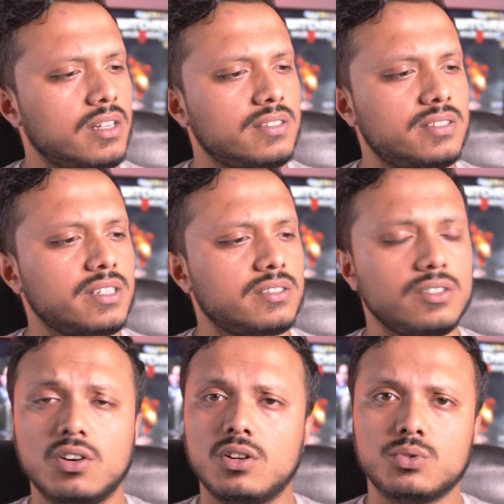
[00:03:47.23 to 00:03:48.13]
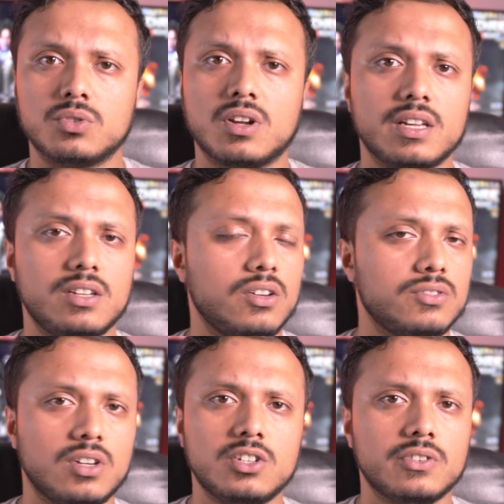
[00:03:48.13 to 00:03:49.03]
60Hz or
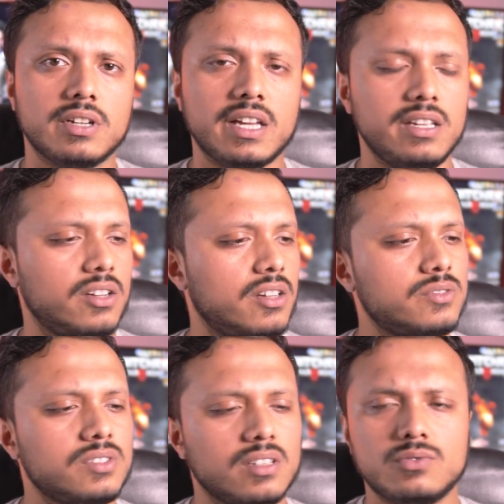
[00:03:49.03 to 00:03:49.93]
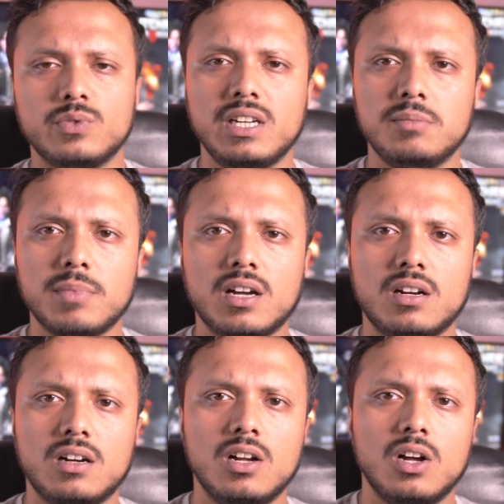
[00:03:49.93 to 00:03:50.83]
90Hz, 180Hz, doesn't really
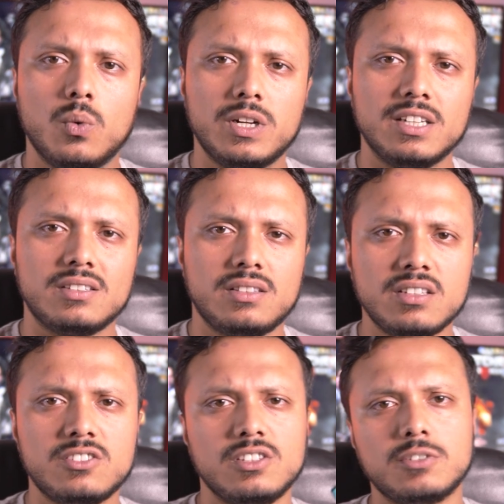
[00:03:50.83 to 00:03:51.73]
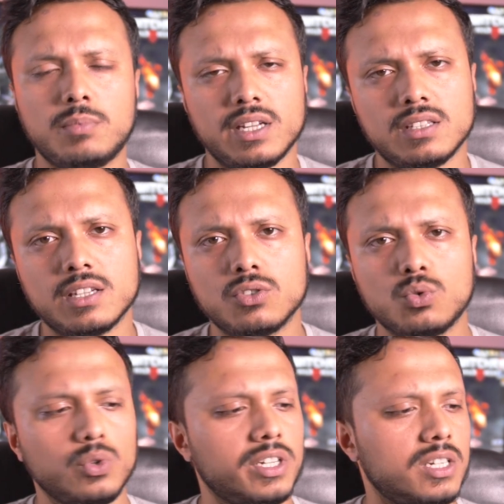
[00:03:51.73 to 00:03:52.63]
matter. But it's this display that you're
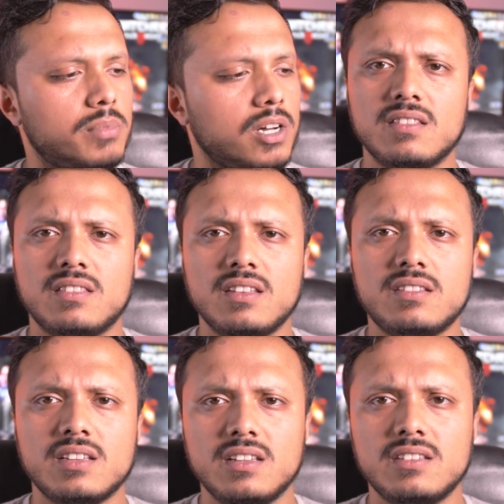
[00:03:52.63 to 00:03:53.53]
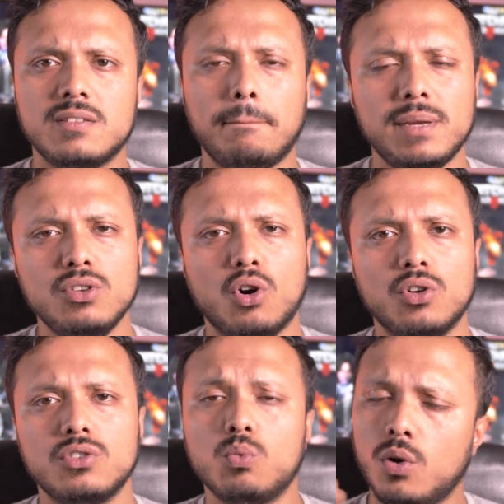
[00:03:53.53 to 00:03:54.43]
talking about. This is
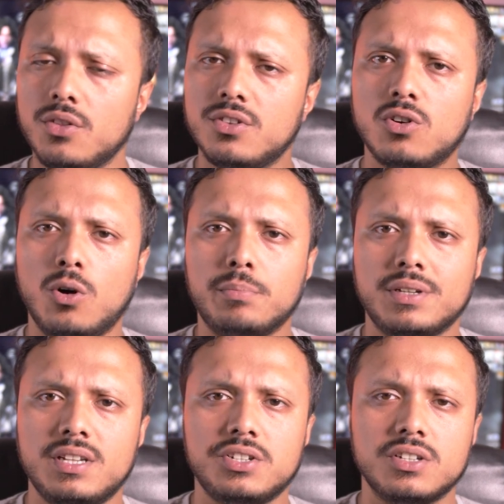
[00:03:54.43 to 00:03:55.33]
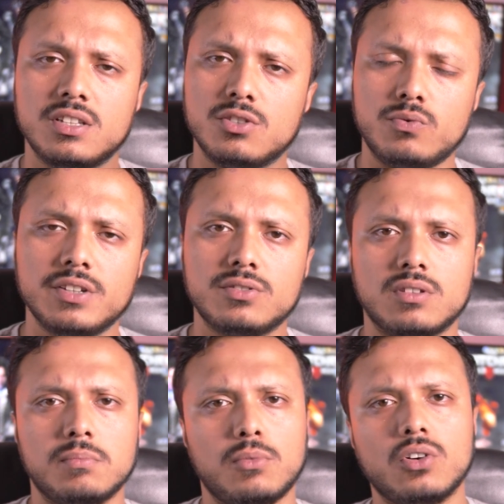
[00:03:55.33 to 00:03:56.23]
beyond what the competition and the rest of
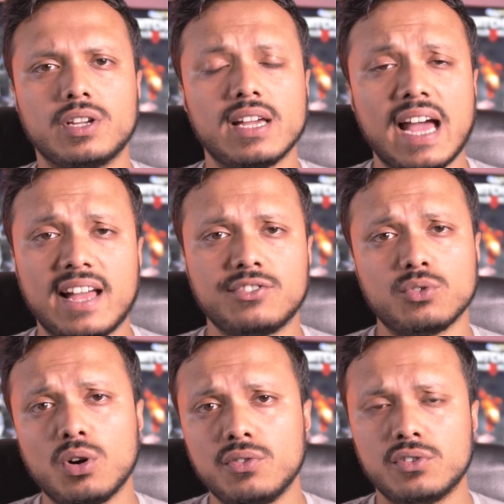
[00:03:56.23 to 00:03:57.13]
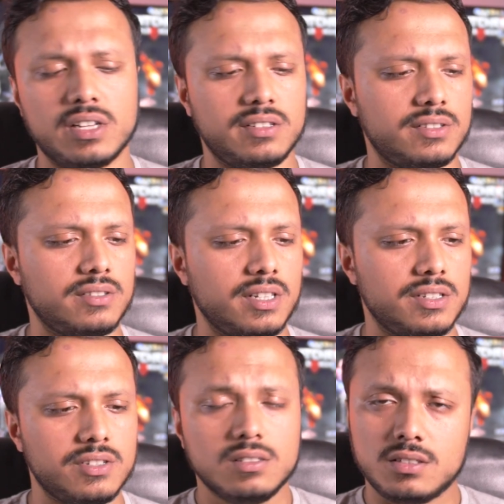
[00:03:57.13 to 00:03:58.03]
the market has to offer at this
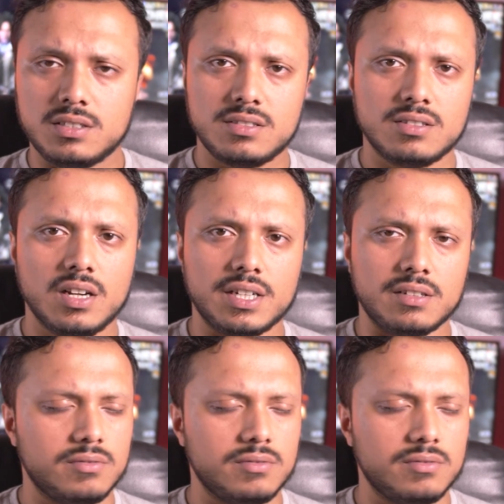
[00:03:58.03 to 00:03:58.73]
stage. The design.